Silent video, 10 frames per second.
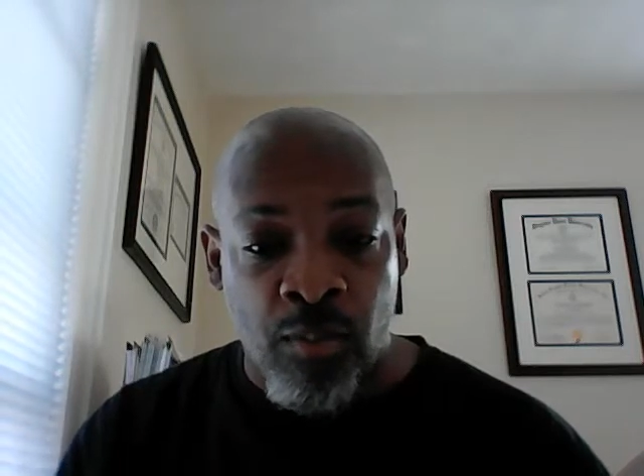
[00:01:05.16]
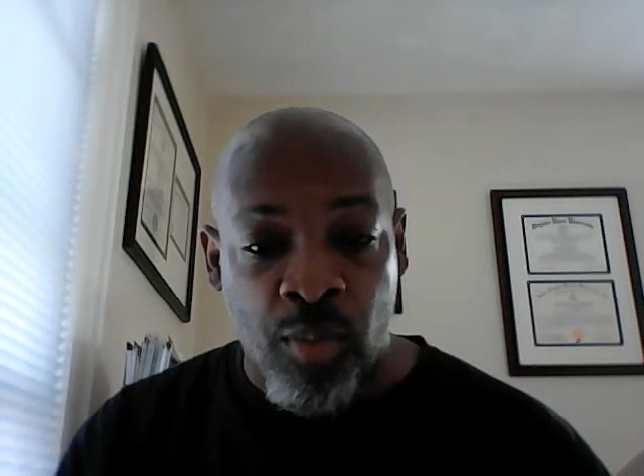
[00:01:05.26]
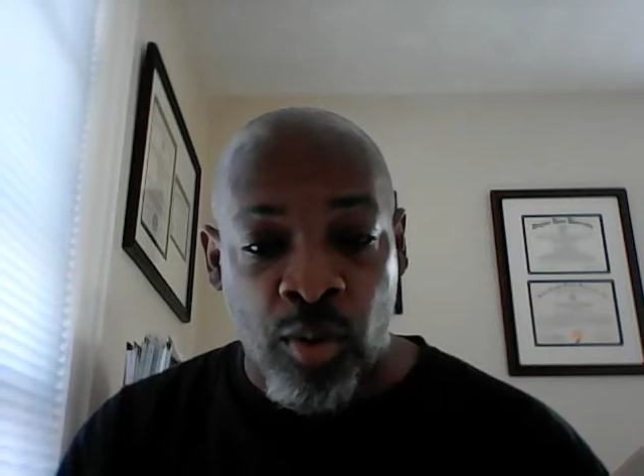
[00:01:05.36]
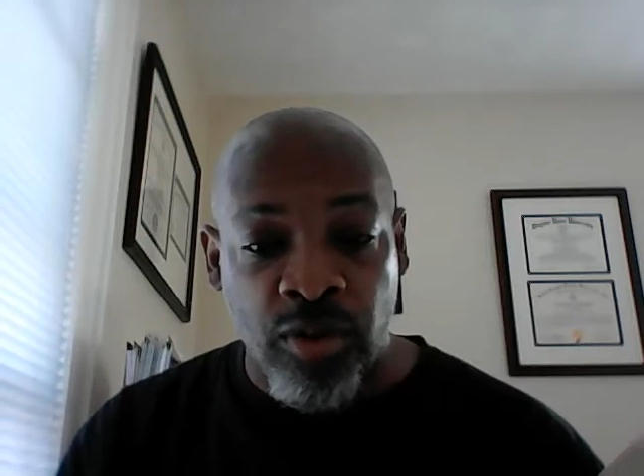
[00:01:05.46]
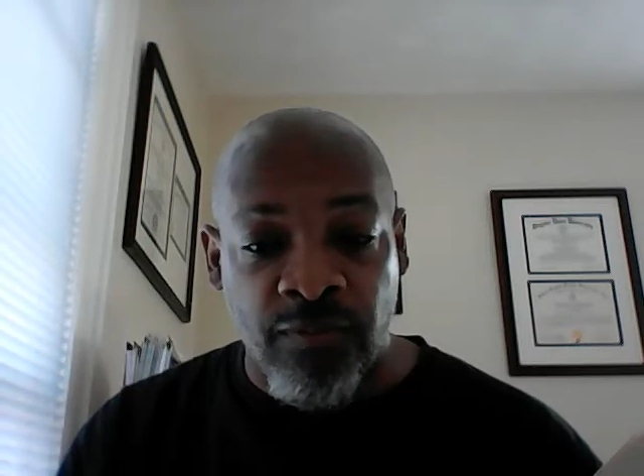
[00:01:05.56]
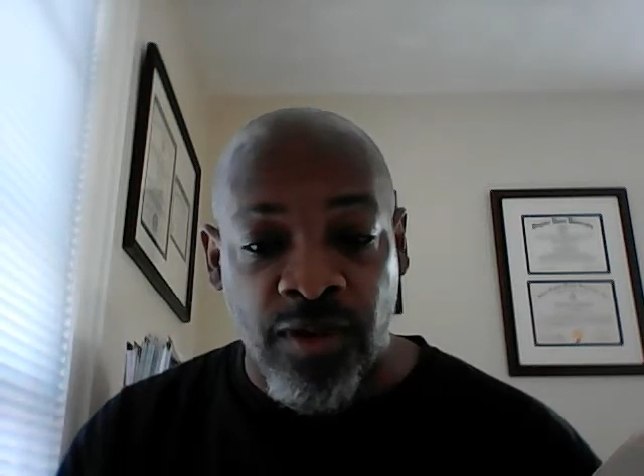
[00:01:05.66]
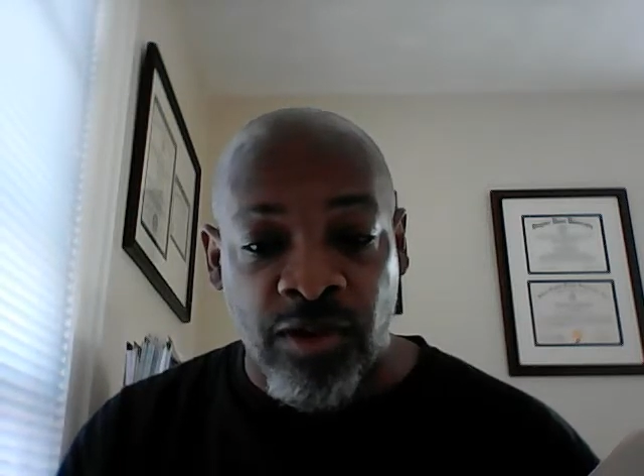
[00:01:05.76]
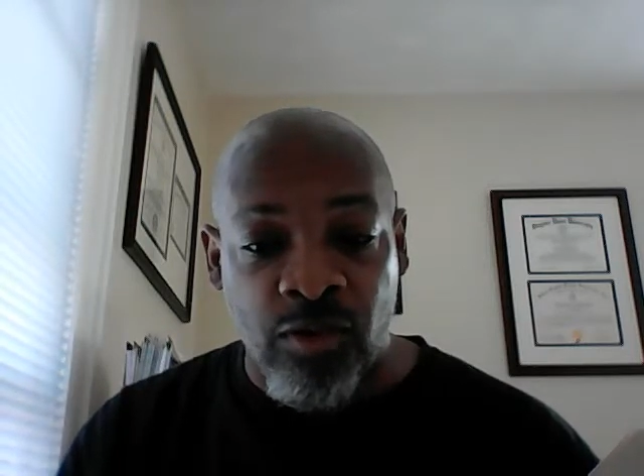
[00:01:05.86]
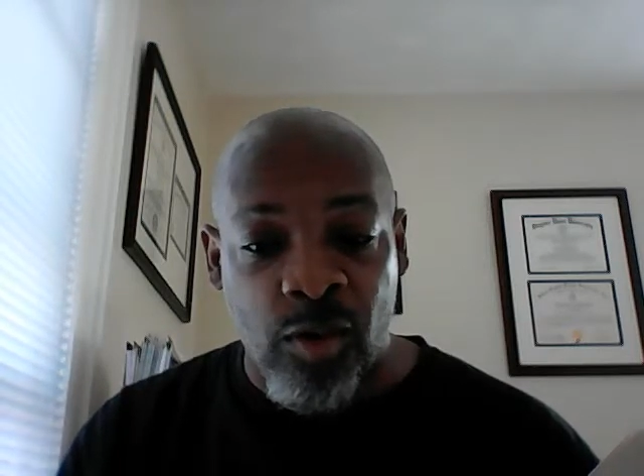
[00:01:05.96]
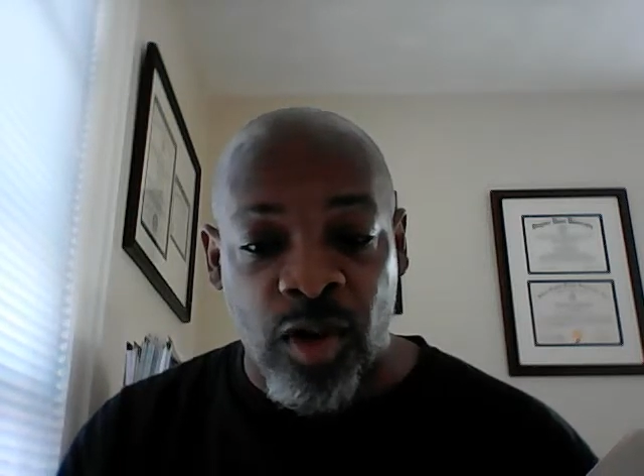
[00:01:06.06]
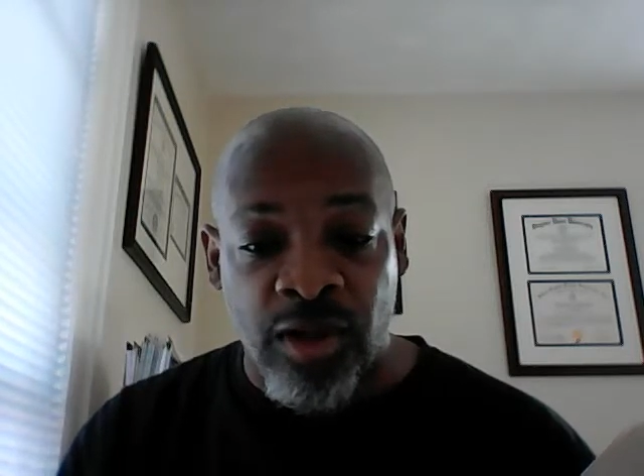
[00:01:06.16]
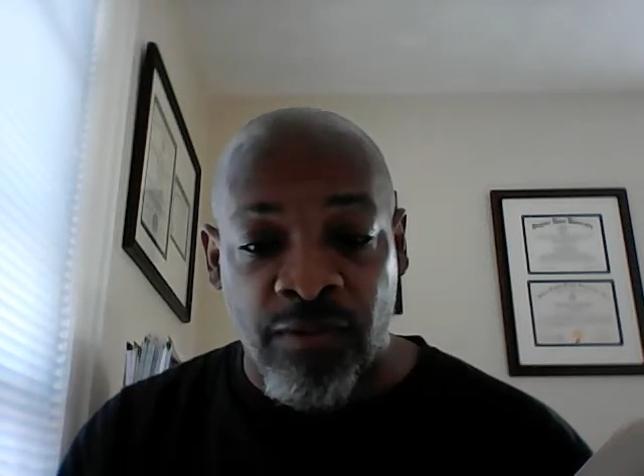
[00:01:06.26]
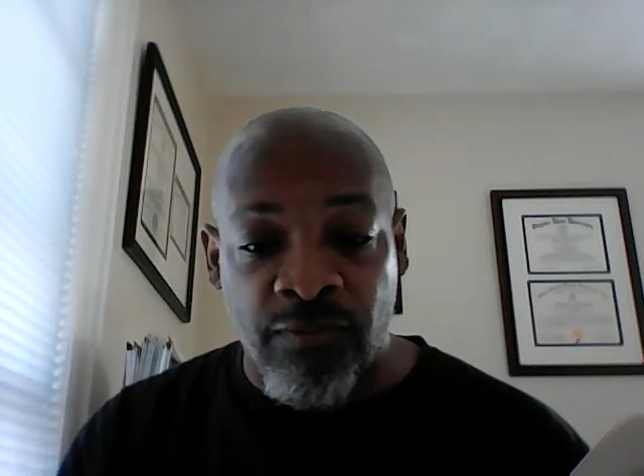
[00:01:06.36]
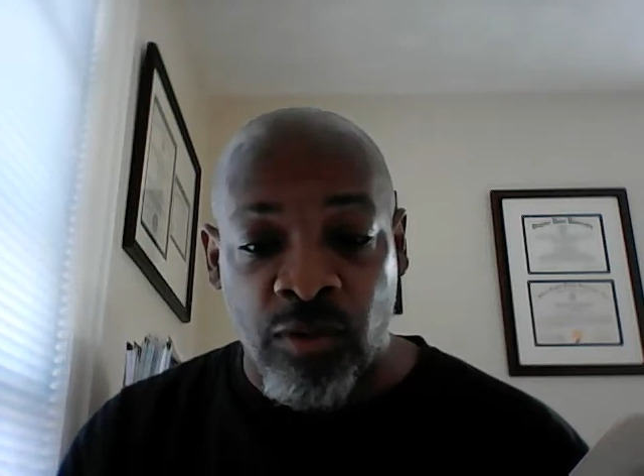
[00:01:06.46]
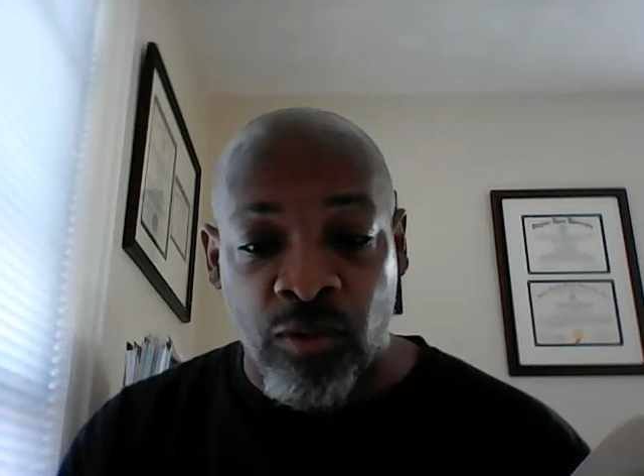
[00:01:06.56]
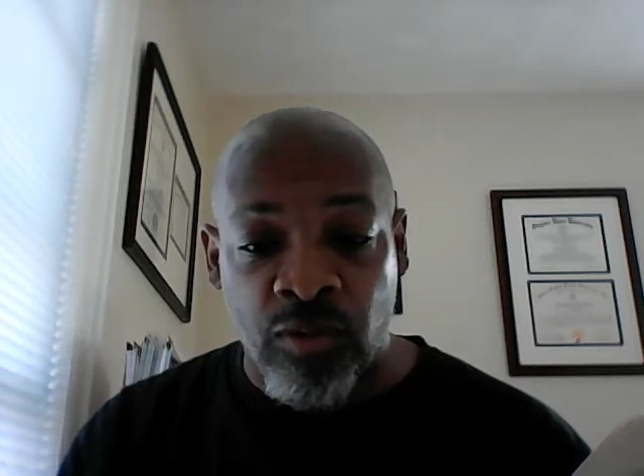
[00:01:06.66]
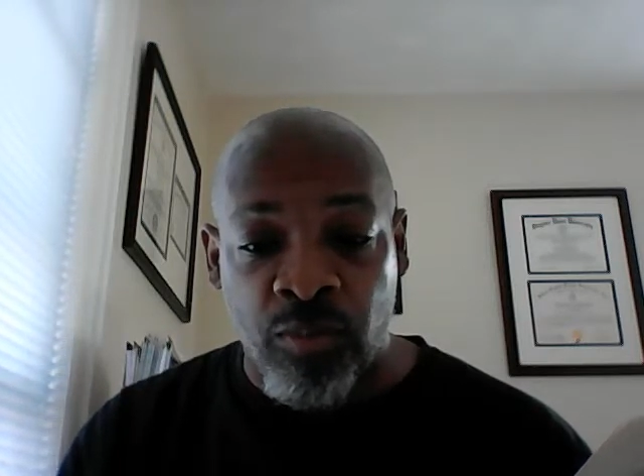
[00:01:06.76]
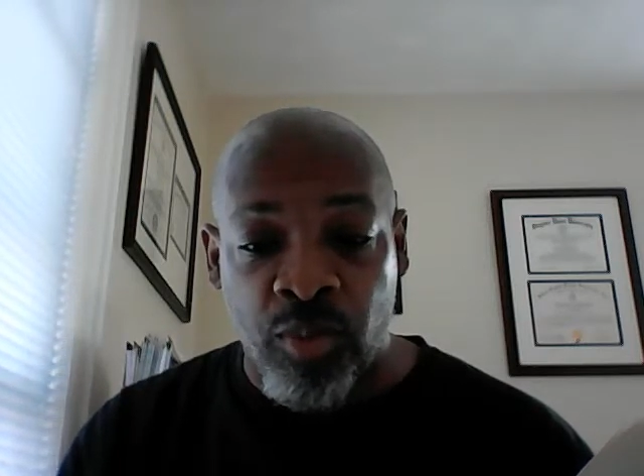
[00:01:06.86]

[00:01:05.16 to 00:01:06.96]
Both of these earlier views